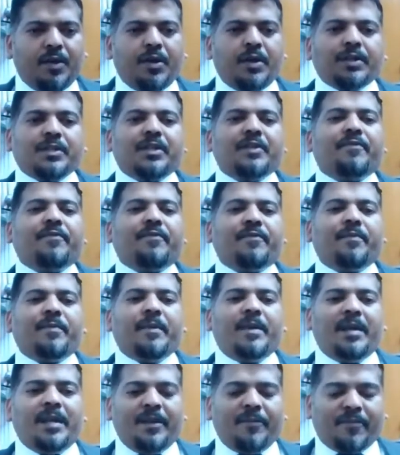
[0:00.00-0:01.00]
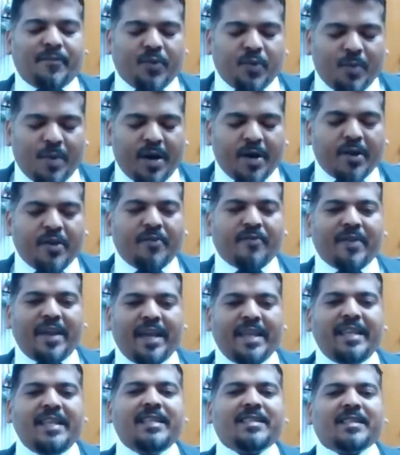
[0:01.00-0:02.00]
So, if tomorrow, if
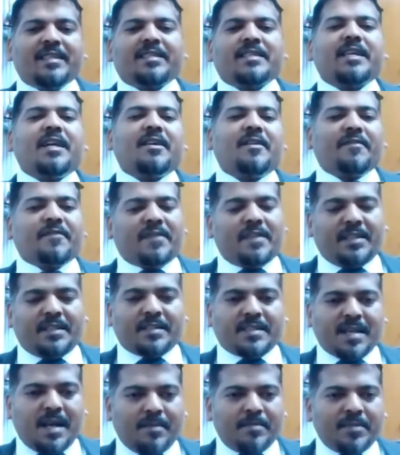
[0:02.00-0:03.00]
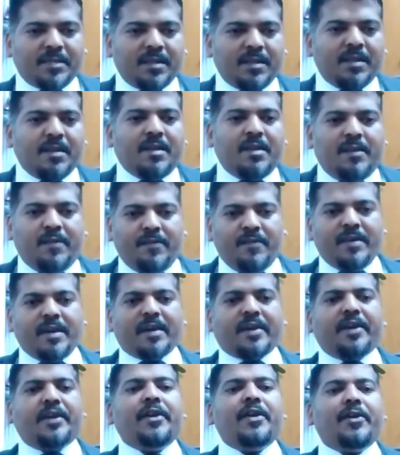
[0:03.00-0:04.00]
any such kind of things comes, we are
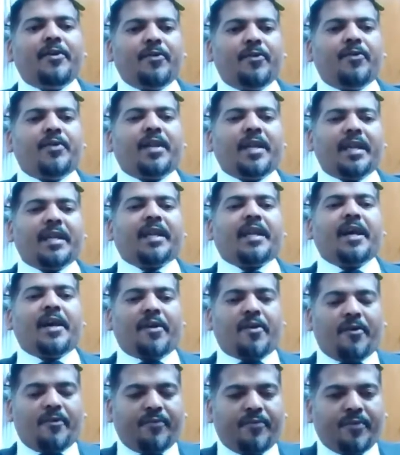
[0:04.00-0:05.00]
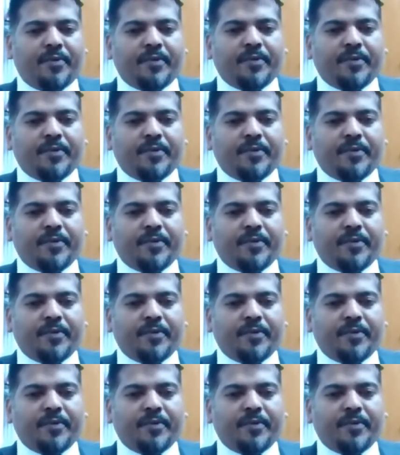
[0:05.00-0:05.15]
ready to take care of.